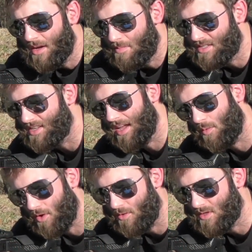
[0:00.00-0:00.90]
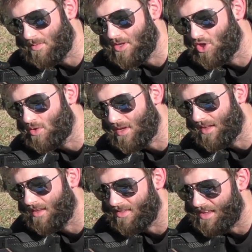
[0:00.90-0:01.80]
but today we're going to be
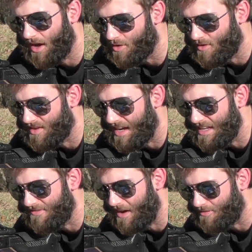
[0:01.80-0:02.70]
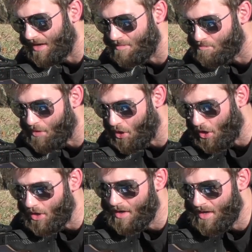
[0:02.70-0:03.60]
shooting the 195 grain
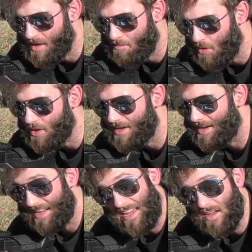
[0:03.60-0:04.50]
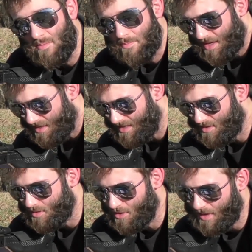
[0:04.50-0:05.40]
burger bullet again because
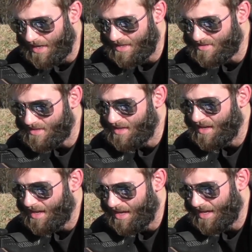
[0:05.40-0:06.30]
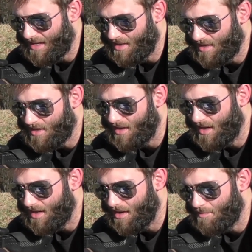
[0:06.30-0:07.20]
that's what you guys had
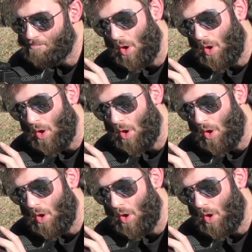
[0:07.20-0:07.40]
uh,